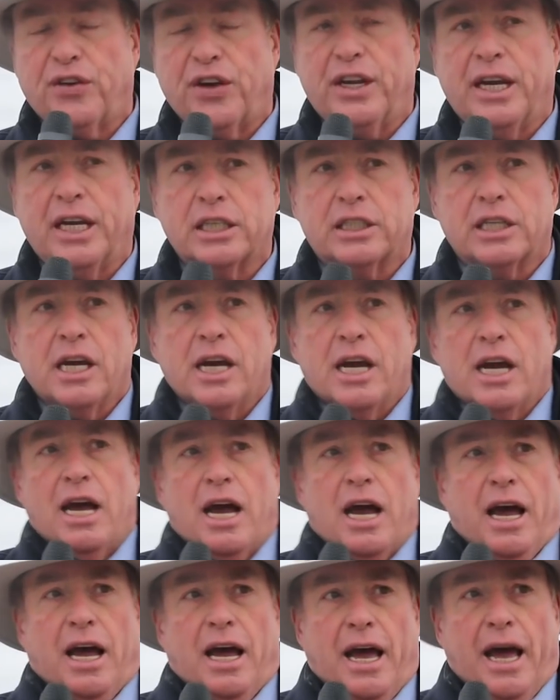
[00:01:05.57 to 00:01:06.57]
Fitness.
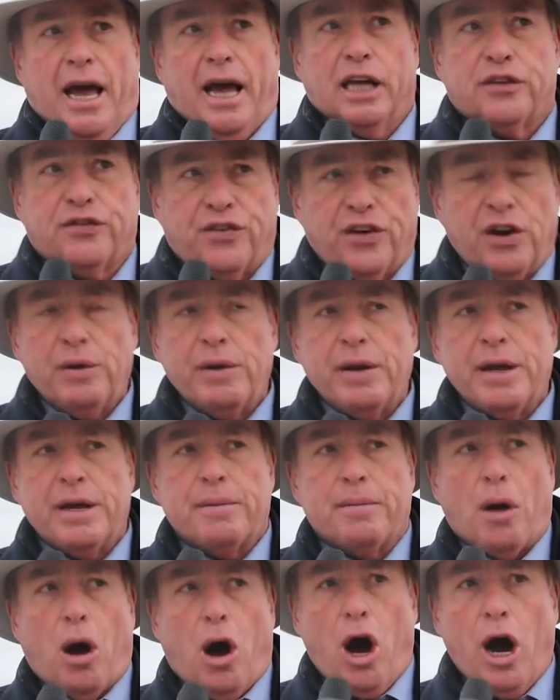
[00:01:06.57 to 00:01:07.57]
It's
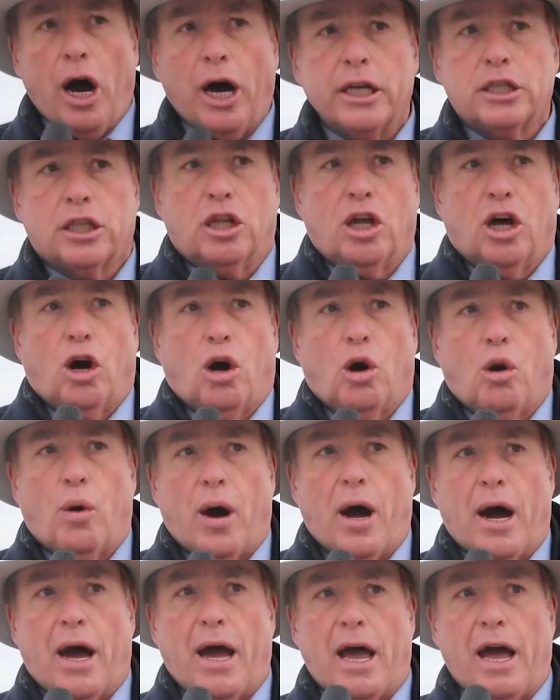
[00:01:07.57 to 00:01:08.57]
very odd,
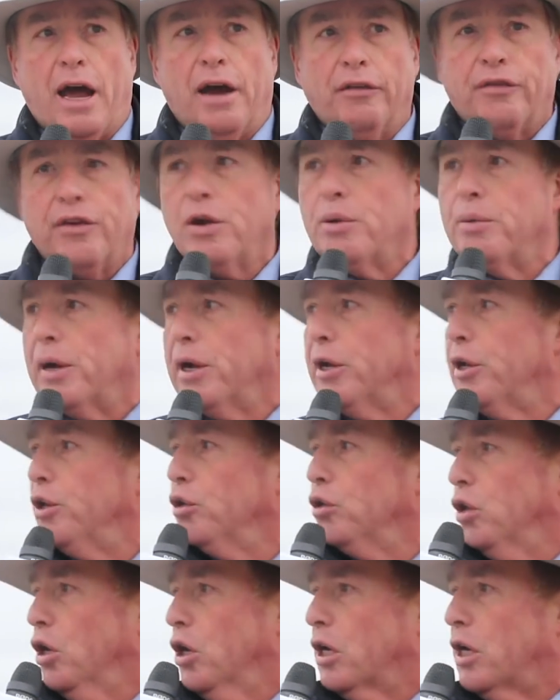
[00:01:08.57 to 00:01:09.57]
though. Everywhere
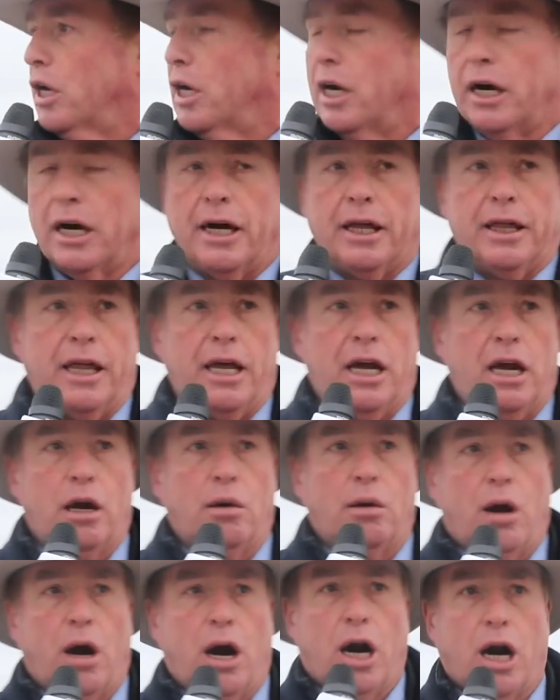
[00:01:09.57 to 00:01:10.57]
you look,
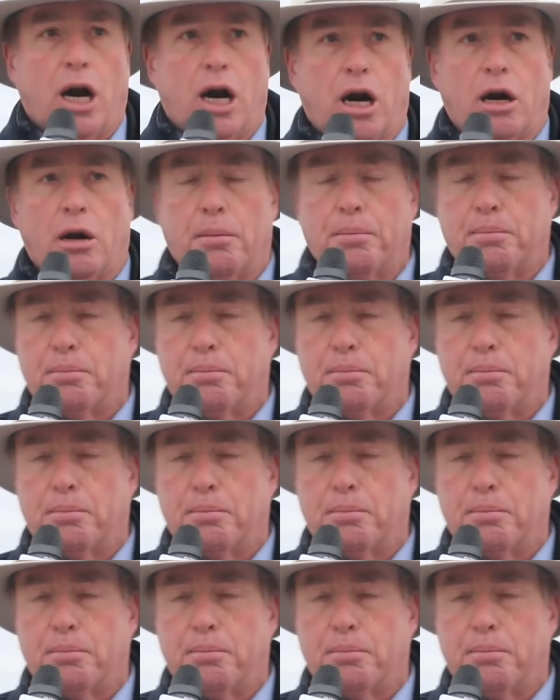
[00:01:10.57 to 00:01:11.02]
there are